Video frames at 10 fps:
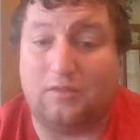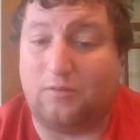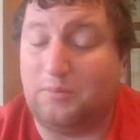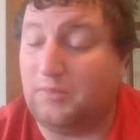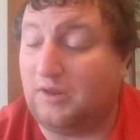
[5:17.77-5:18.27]

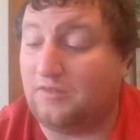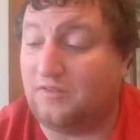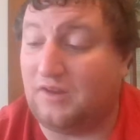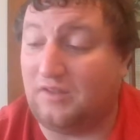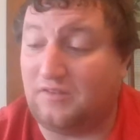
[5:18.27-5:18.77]
3 minutes
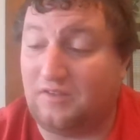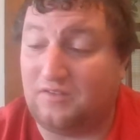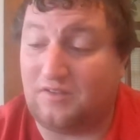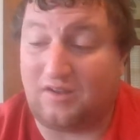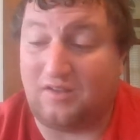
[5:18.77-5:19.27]
and 18
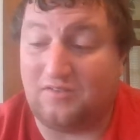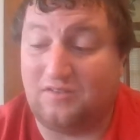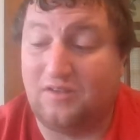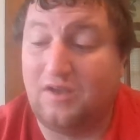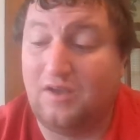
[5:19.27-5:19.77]
seconds.